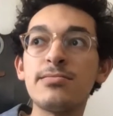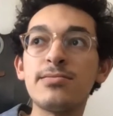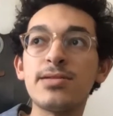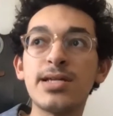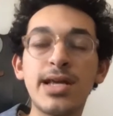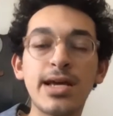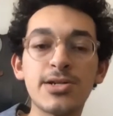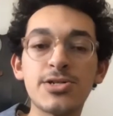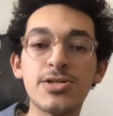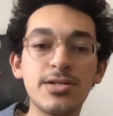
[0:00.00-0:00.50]

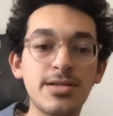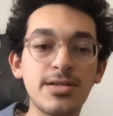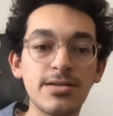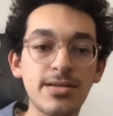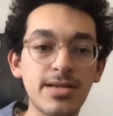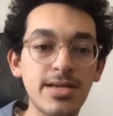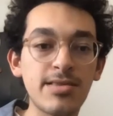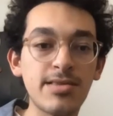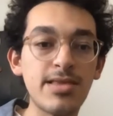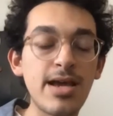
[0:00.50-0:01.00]
connection to
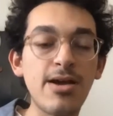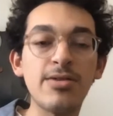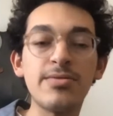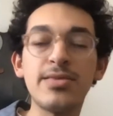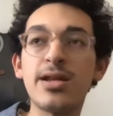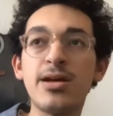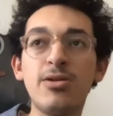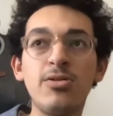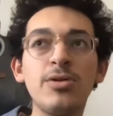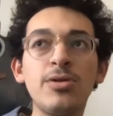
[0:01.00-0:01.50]
get there. And then
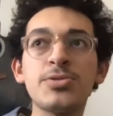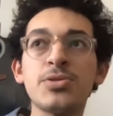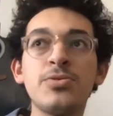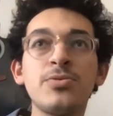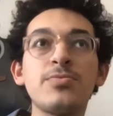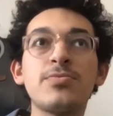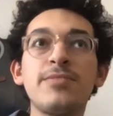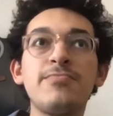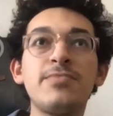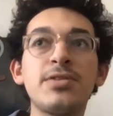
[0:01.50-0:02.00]
I'll also
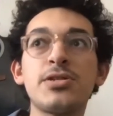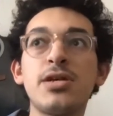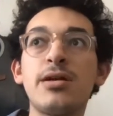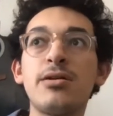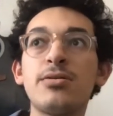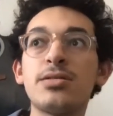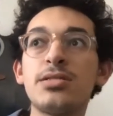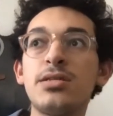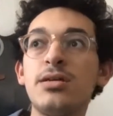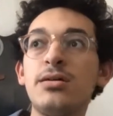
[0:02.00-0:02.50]
give a shout
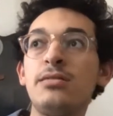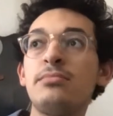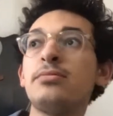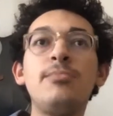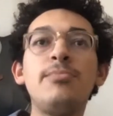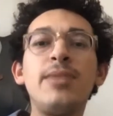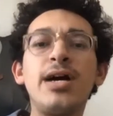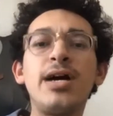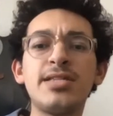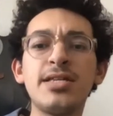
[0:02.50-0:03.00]
out to
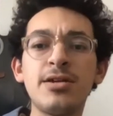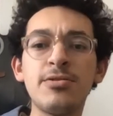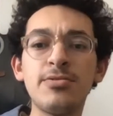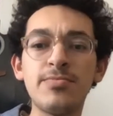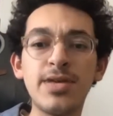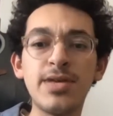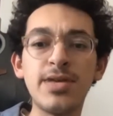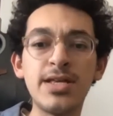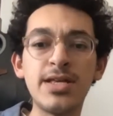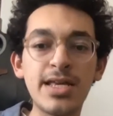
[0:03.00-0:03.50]
I did a,
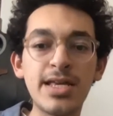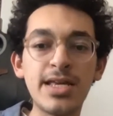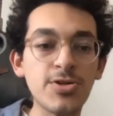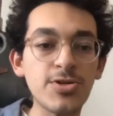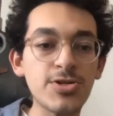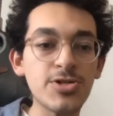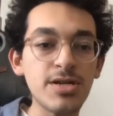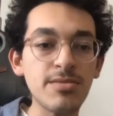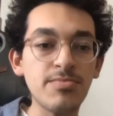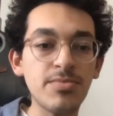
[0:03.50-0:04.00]
an
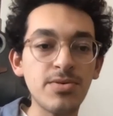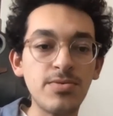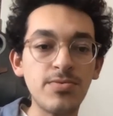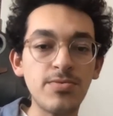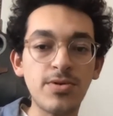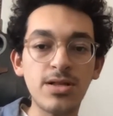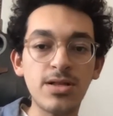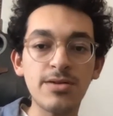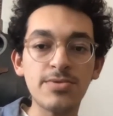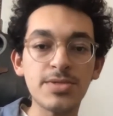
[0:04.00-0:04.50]
internship
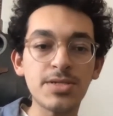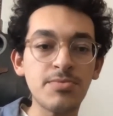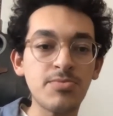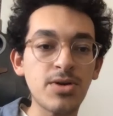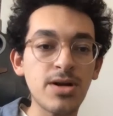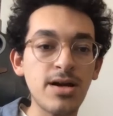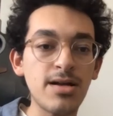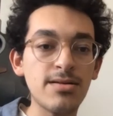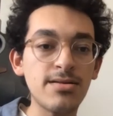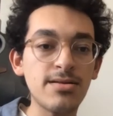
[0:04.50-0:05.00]
while I was
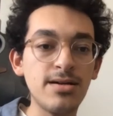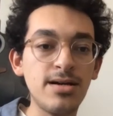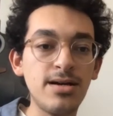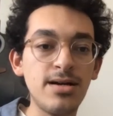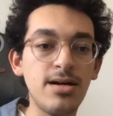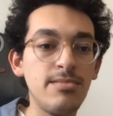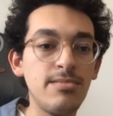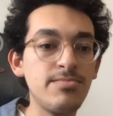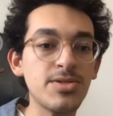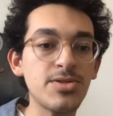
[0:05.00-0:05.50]
abroad.
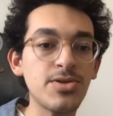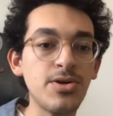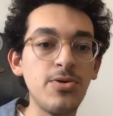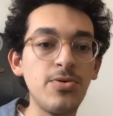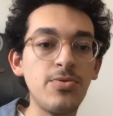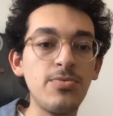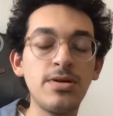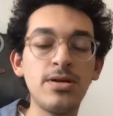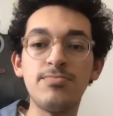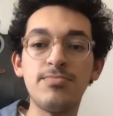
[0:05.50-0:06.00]
Um,
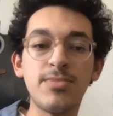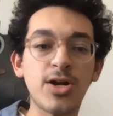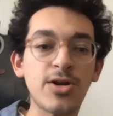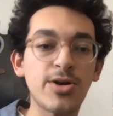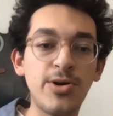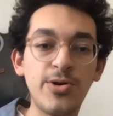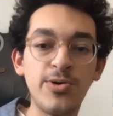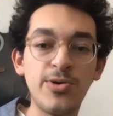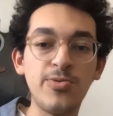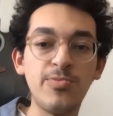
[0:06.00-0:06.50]
so
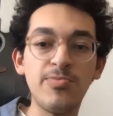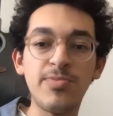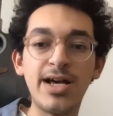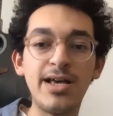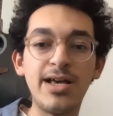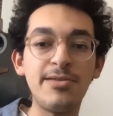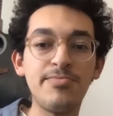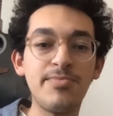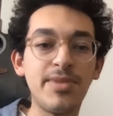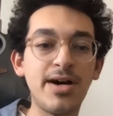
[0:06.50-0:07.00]
Marco,
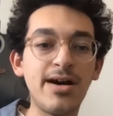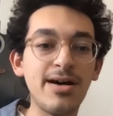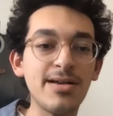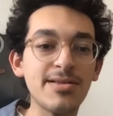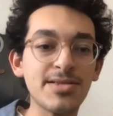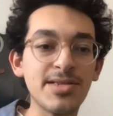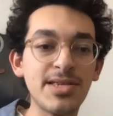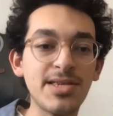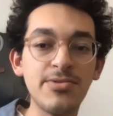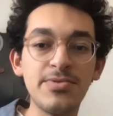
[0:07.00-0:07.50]
my
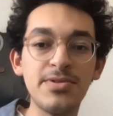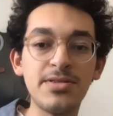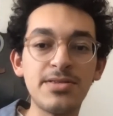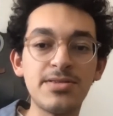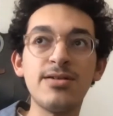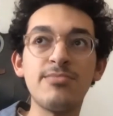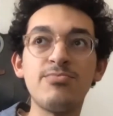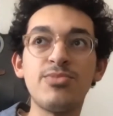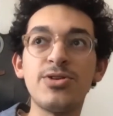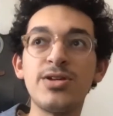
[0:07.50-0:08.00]
boss, he
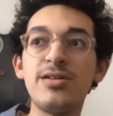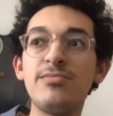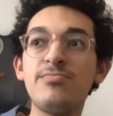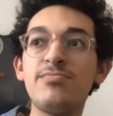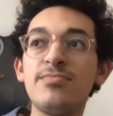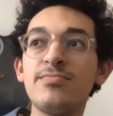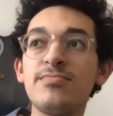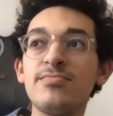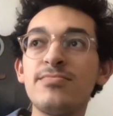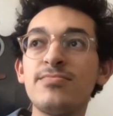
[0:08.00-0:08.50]
was pretty
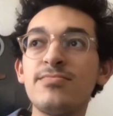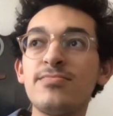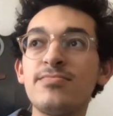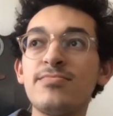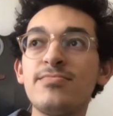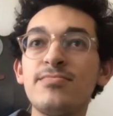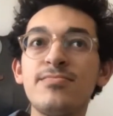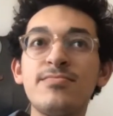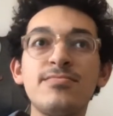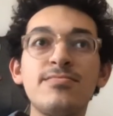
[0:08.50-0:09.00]

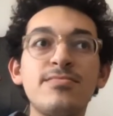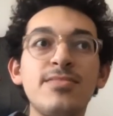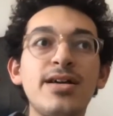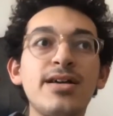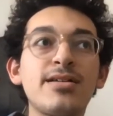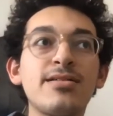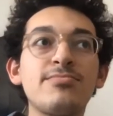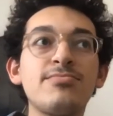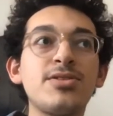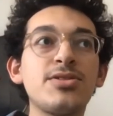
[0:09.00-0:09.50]

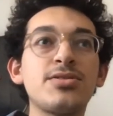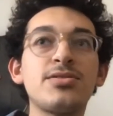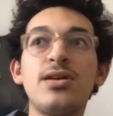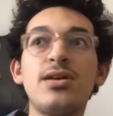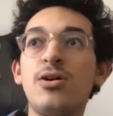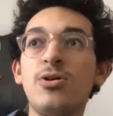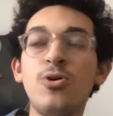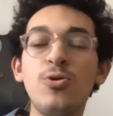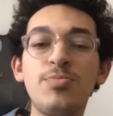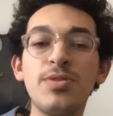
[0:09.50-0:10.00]
like just
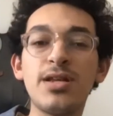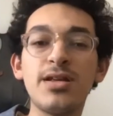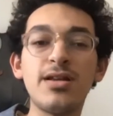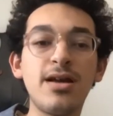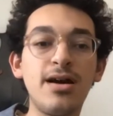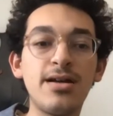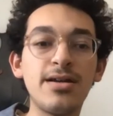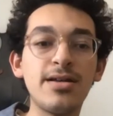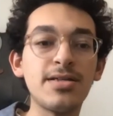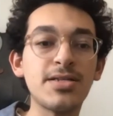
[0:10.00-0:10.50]
uh, open and
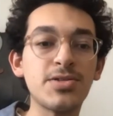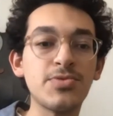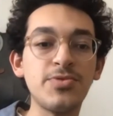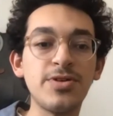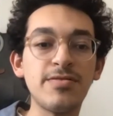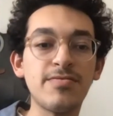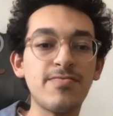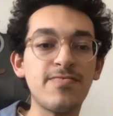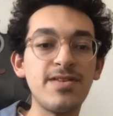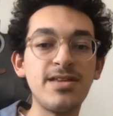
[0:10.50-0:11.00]
honest
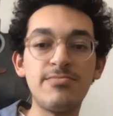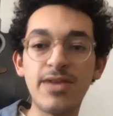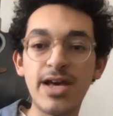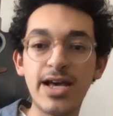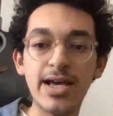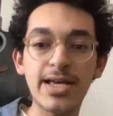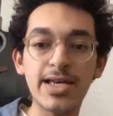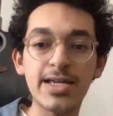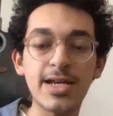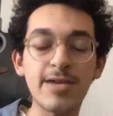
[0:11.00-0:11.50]
with
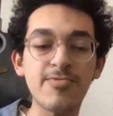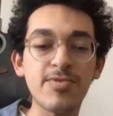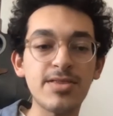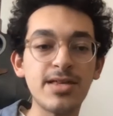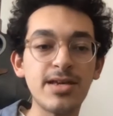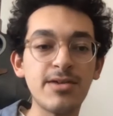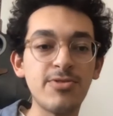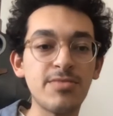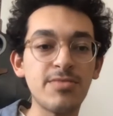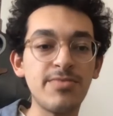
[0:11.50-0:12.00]
feedback and
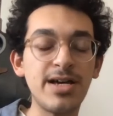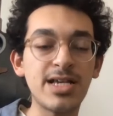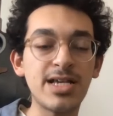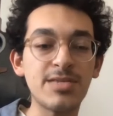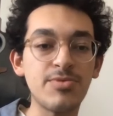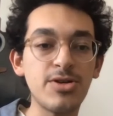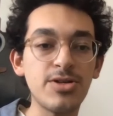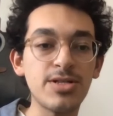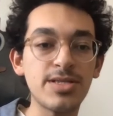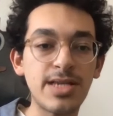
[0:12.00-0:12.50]
everything with my
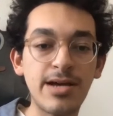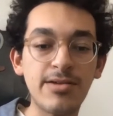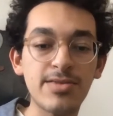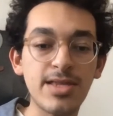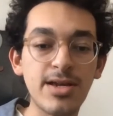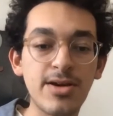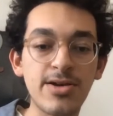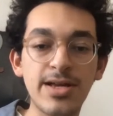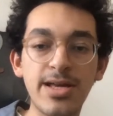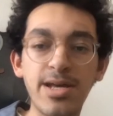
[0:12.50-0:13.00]
experience out
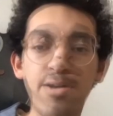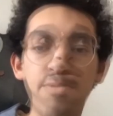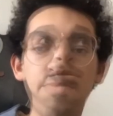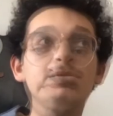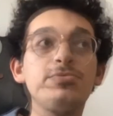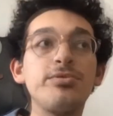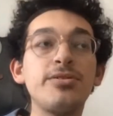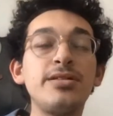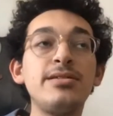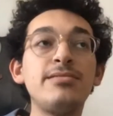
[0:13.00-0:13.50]
there to help
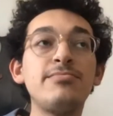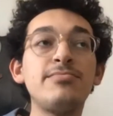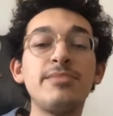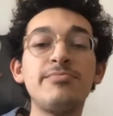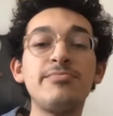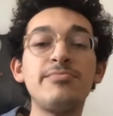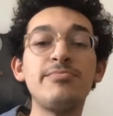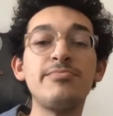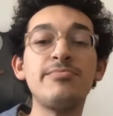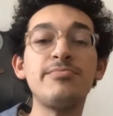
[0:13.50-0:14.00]
really get
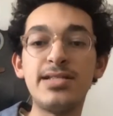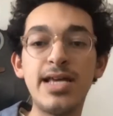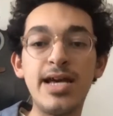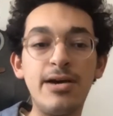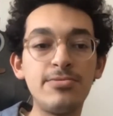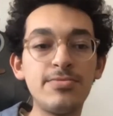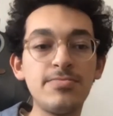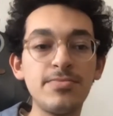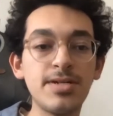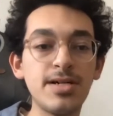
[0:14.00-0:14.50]
my feet
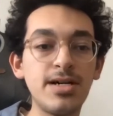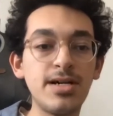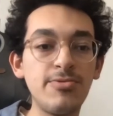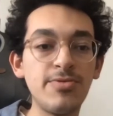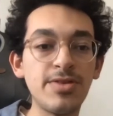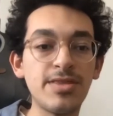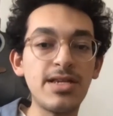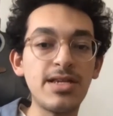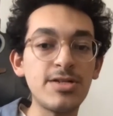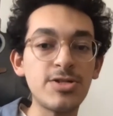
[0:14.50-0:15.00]
down uh,
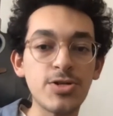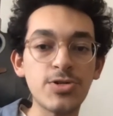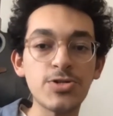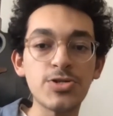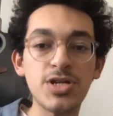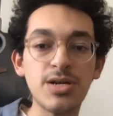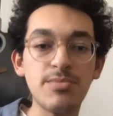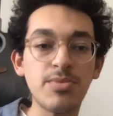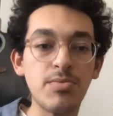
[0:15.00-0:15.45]
with an internship